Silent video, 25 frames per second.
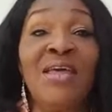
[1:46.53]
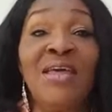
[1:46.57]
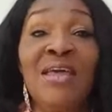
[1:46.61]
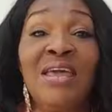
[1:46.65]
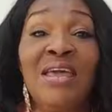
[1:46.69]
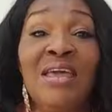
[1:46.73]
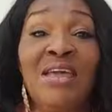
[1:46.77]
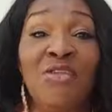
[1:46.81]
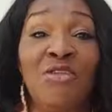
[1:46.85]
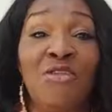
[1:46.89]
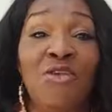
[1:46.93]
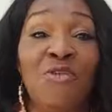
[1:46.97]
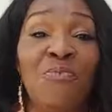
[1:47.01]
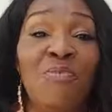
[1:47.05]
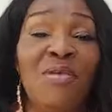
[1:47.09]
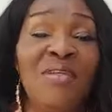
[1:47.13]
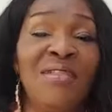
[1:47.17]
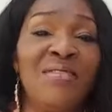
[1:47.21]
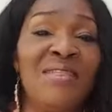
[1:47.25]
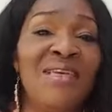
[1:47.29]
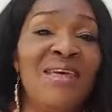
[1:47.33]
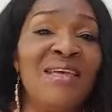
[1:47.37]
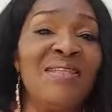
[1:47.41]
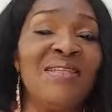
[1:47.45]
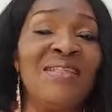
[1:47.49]

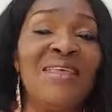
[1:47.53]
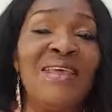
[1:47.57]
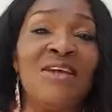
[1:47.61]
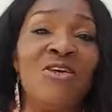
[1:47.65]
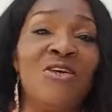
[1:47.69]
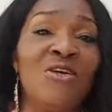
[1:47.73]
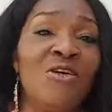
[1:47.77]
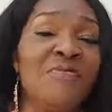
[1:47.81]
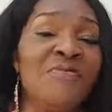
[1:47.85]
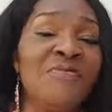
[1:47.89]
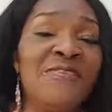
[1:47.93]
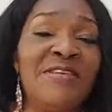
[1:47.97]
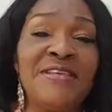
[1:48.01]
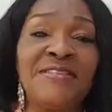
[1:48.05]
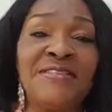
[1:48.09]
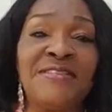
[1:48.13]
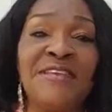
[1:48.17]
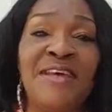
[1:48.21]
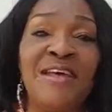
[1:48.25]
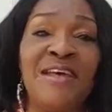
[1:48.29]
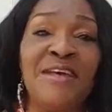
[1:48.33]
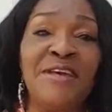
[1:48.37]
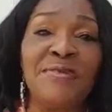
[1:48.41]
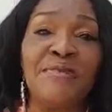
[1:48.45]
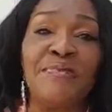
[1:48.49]
but then there comes a
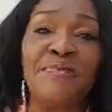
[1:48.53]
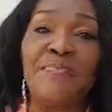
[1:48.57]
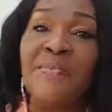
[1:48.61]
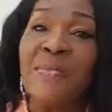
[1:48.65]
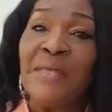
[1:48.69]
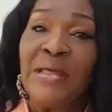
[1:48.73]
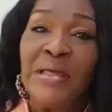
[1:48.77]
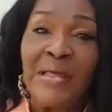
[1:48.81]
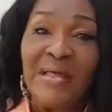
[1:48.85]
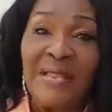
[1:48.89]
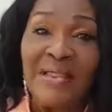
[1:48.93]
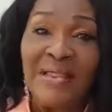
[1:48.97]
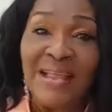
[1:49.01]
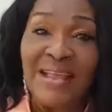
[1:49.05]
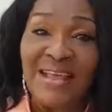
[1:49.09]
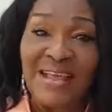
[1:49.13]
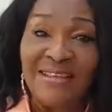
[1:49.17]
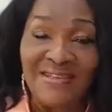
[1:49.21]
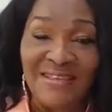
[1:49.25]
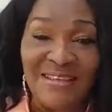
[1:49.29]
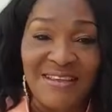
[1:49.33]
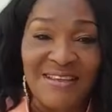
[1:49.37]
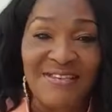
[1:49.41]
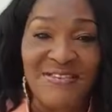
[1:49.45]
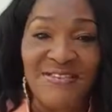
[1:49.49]
time
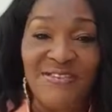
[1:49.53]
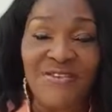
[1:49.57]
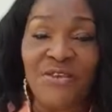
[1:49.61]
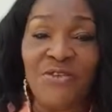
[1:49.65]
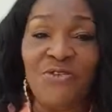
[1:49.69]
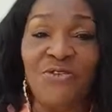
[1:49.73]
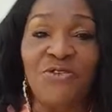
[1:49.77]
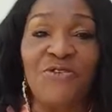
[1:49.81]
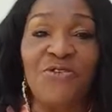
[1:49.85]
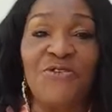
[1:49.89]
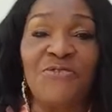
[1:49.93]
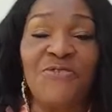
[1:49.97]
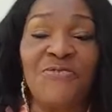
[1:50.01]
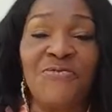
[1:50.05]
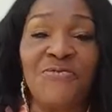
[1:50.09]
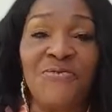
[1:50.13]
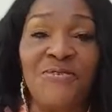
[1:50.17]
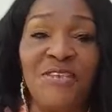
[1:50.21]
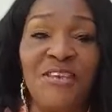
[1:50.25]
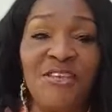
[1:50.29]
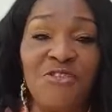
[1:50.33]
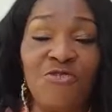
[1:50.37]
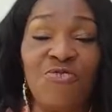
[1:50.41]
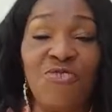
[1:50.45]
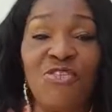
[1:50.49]
like this sort of
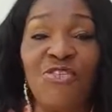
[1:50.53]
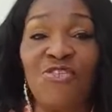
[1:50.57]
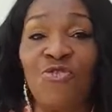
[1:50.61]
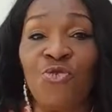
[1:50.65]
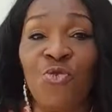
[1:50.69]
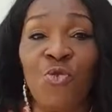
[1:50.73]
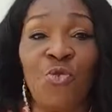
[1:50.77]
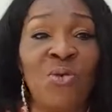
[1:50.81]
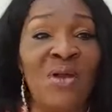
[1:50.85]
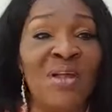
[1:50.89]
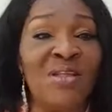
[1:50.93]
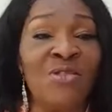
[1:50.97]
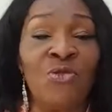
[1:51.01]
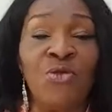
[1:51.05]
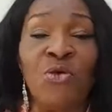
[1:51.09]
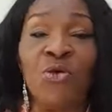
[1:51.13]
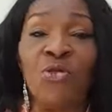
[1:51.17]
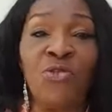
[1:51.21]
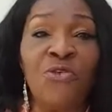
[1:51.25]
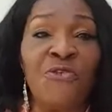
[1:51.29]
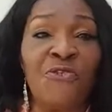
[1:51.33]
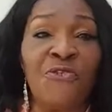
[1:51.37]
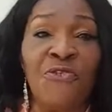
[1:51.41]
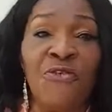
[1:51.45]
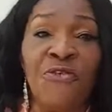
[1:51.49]
situation where
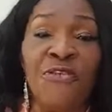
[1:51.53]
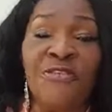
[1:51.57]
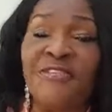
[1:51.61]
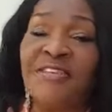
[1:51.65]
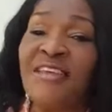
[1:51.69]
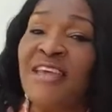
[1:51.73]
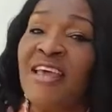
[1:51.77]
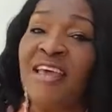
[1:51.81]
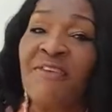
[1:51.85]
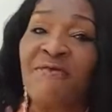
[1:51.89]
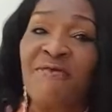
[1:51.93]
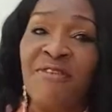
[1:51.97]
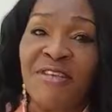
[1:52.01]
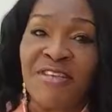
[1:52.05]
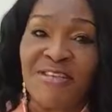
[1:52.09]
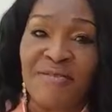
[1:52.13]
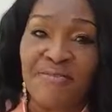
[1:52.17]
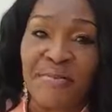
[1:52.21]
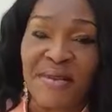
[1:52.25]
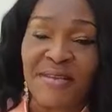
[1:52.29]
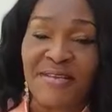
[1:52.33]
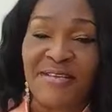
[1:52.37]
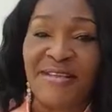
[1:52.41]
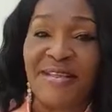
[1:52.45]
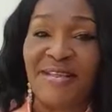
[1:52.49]
none of us ever
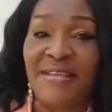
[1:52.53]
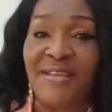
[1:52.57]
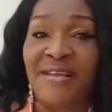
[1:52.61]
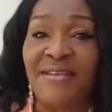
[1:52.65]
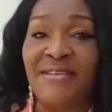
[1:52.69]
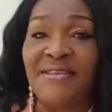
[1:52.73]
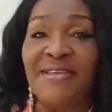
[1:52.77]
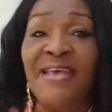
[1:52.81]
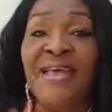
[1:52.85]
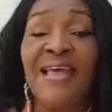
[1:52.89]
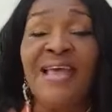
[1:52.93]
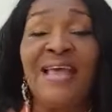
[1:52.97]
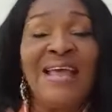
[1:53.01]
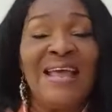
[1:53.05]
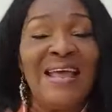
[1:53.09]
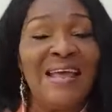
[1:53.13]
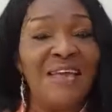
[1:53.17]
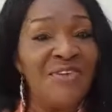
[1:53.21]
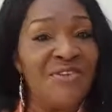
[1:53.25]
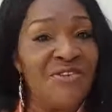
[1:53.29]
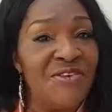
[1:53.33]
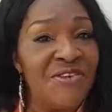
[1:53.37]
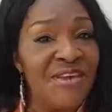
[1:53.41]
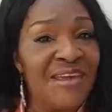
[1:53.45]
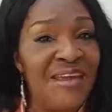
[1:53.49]
expected it,
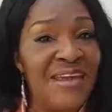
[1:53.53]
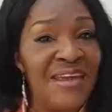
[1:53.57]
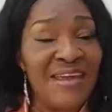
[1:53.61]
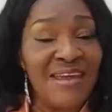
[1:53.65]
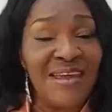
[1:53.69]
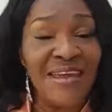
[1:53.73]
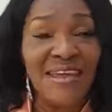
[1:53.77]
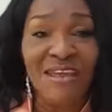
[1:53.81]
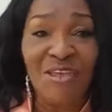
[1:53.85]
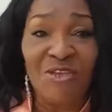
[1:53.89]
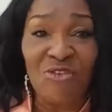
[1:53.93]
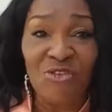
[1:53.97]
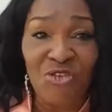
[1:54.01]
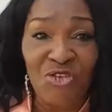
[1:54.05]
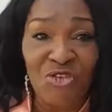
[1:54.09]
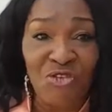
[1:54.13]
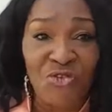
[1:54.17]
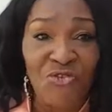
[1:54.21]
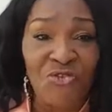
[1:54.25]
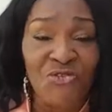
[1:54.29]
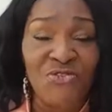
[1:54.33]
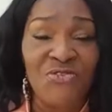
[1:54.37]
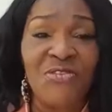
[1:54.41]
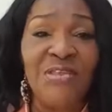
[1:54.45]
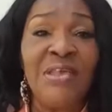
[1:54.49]
and you hear in
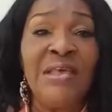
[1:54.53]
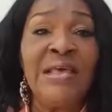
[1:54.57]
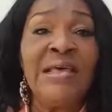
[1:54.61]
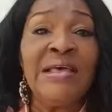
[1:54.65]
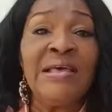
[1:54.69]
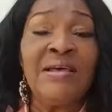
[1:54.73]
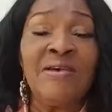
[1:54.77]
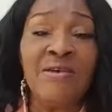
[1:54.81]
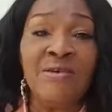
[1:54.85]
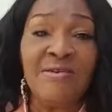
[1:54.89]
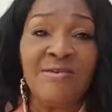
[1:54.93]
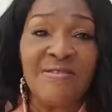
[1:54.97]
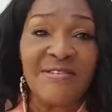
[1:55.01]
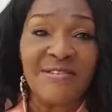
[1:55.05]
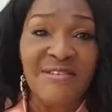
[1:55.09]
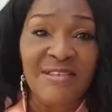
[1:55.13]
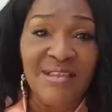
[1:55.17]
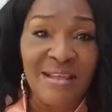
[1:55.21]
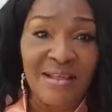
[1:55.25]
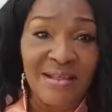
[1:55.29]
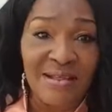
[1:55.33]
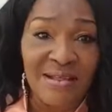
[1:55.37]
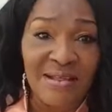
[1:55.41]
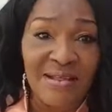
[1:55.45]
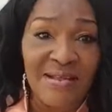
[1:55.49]
news
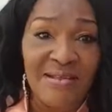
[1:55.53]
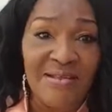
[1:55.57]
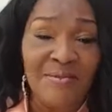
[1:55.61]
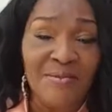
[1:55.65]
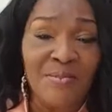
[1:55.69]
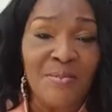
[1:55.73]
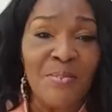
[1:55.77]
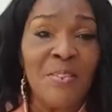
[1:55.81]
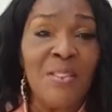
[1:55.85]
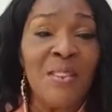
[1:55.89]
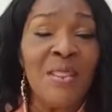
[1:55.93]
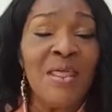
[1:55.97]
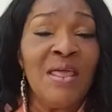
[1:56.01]
concerning